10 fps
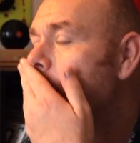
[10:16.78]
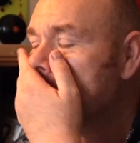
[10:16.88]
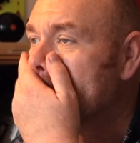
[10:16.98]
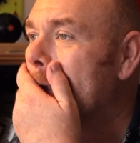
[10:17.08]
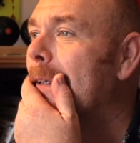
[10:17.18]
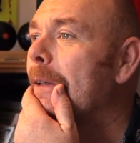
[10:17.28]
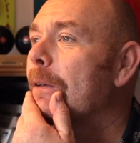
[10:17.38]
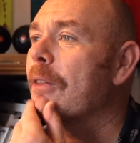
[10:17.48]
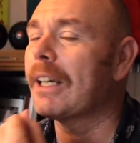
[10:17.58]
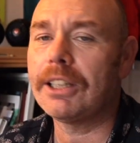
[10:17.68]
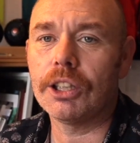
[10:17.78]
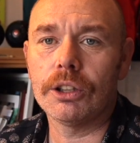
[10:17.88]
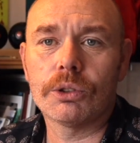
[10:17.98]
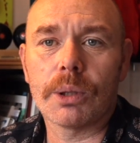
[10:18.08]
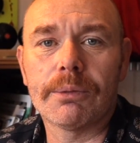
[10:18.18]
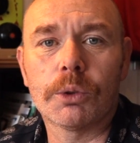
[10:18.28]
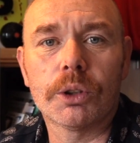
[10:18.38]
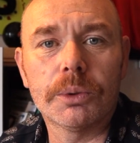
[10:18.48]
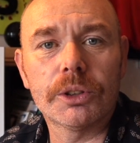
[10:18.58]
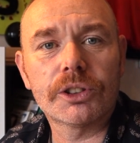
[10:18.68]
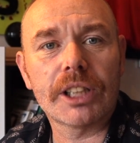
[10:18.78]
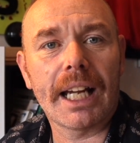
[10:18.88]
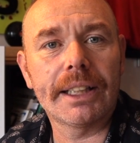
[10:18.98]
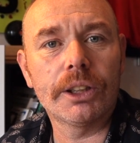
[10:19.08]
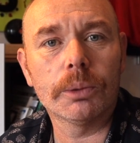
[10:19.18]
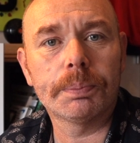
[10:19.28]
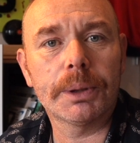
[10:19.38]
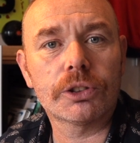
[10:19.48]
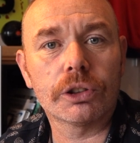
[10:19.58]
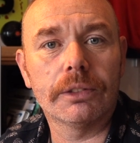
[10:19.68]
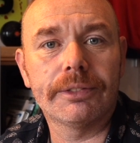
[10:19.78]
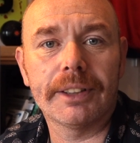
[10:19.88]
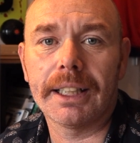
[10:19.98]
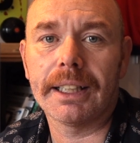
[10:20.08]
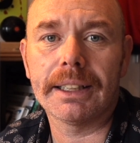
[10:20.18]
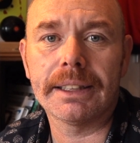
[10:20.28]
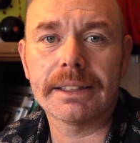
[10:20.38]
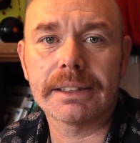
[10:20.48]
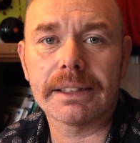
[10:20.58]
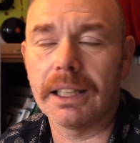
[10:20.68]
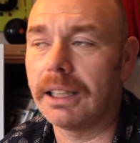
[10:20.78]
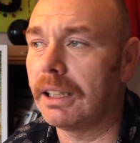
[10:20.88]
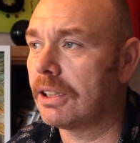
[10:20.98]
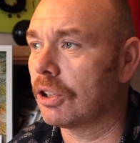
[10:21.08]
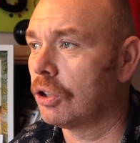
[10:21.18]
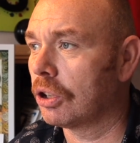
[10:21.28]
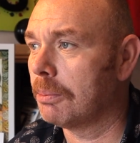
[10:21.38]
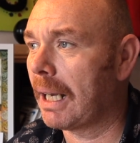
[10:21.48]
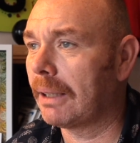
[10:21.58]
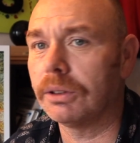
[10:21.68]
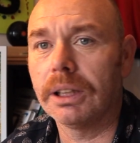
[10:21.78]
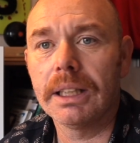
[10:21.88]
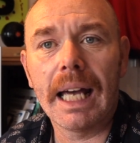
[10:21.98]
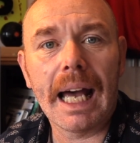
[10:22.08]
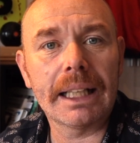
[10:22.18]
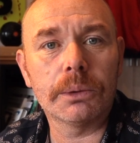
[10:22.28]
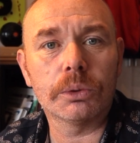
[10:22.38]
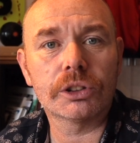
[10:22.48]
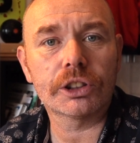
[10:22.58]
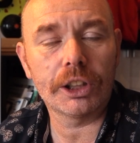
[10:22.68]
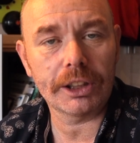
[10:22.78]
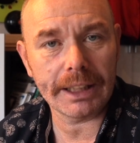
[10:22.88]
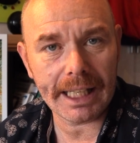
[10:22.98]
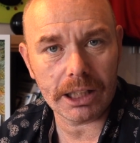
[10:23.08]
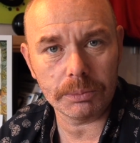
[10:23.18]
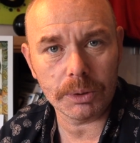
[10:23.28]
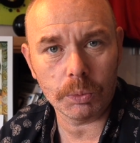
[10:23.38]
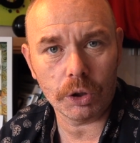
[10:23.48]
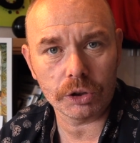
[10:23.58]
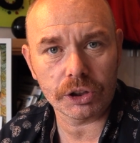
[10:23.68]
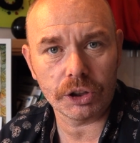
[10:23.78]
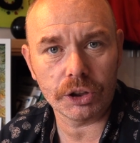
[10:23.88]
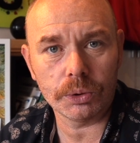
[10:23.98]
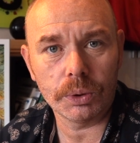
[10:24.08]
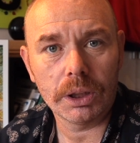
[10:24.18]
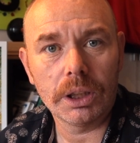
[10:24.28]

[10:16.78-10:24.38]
So thank you to everyone who has signed up so far. It's a good amount, and it will certainly help the Waterloo